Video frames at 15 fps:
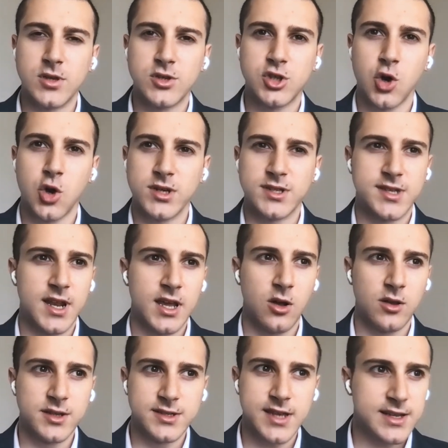So we're selling
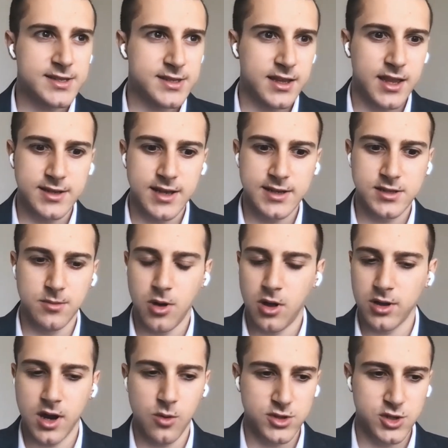all these assets as a
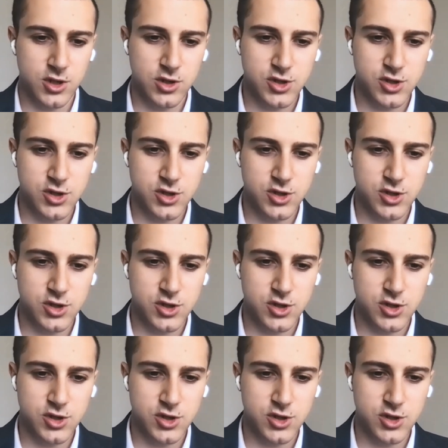bulk. It was a